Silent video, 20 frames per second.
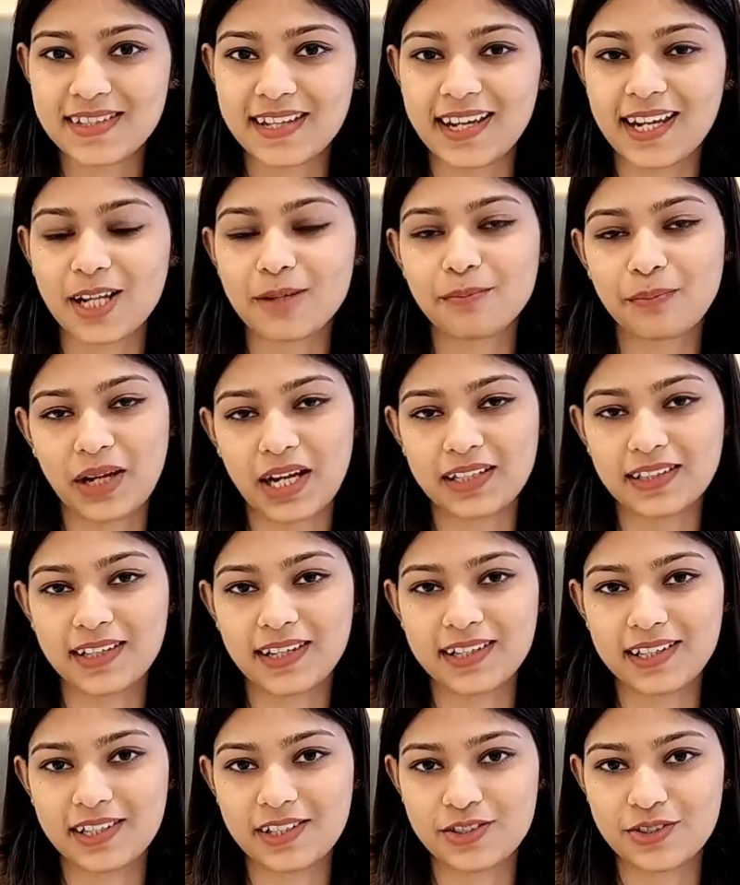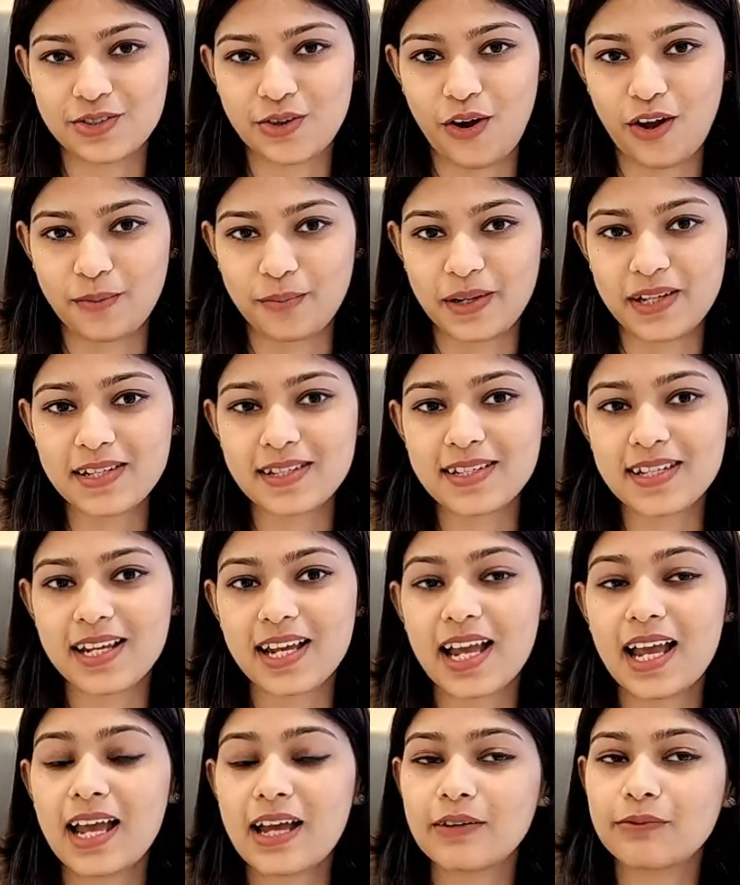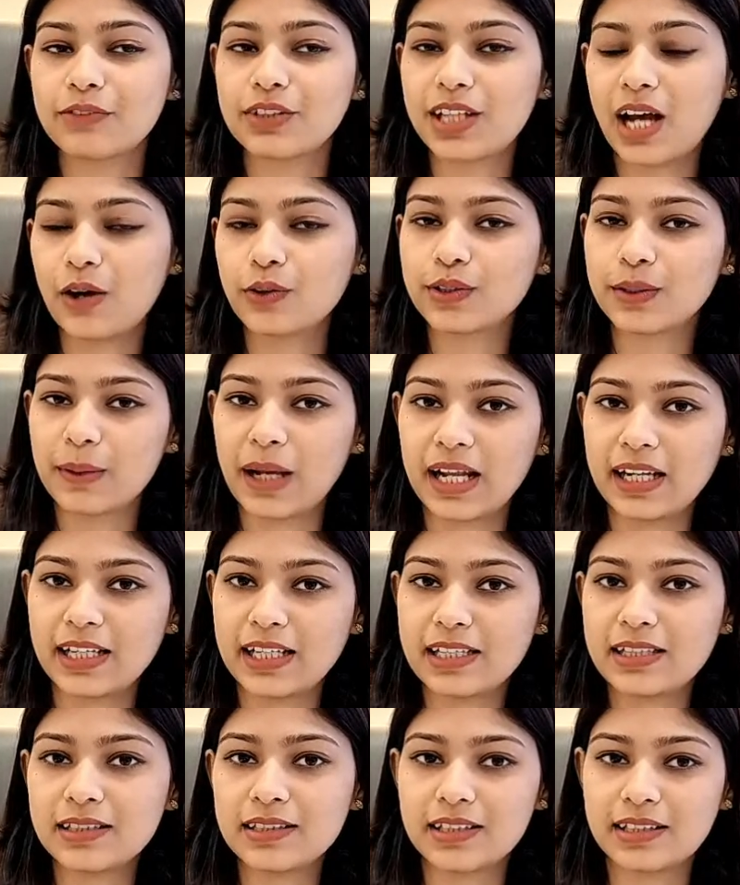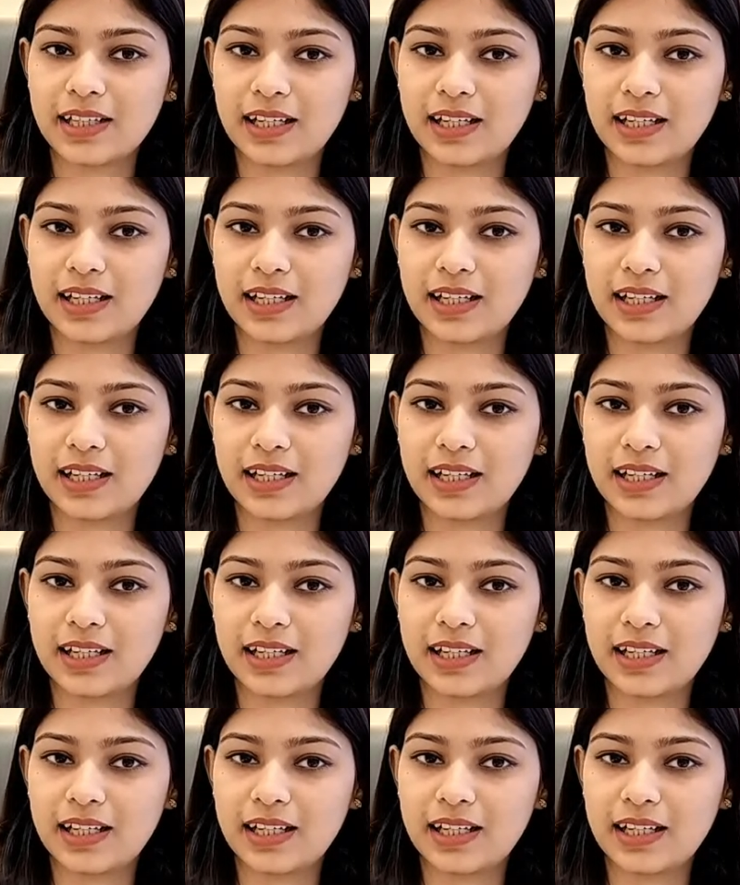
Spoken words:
they can pay their installments without any